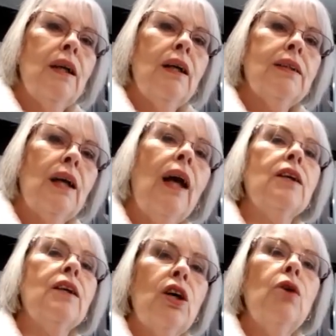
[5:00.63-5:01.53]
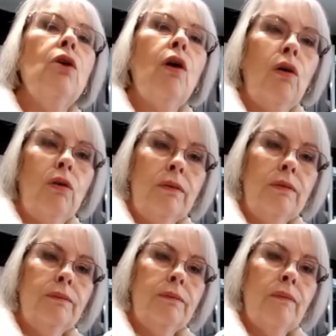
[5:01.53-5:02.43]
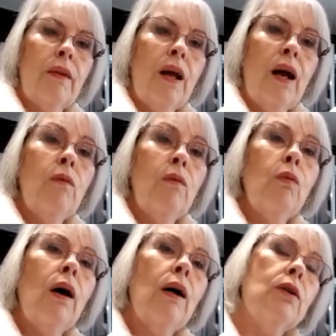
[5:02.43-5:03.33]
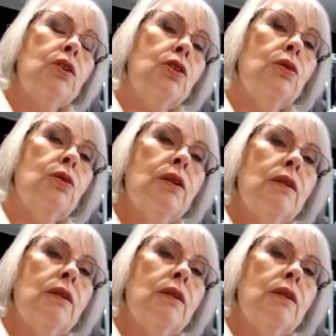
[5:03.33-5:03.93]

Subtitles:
takes so long, and why as soon as